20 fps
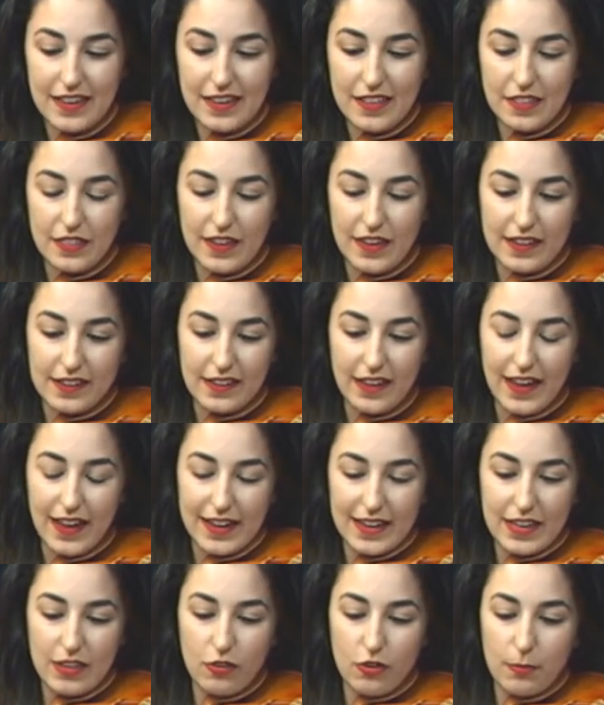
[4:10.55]
They're
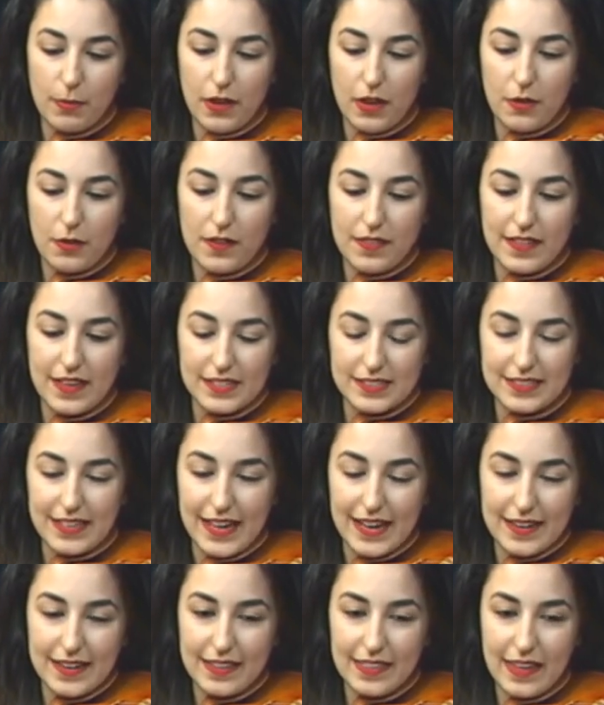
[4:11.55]
guiding your bow, and they're
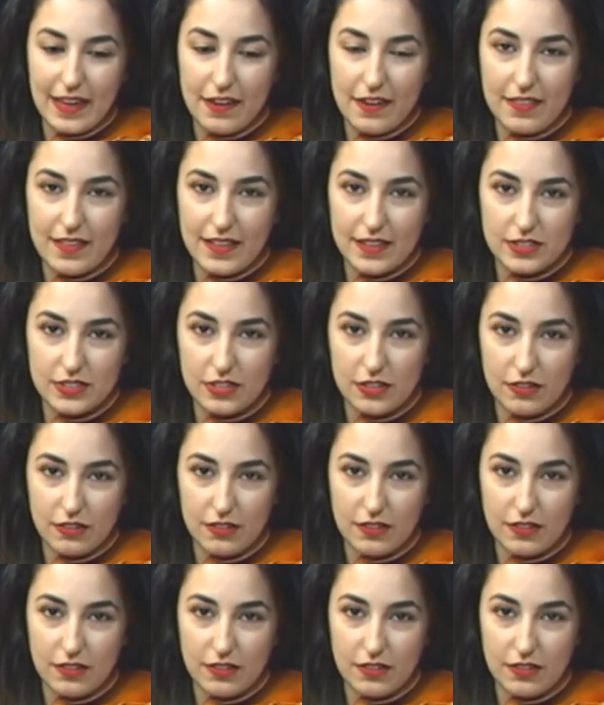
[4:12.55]
standing there, and then so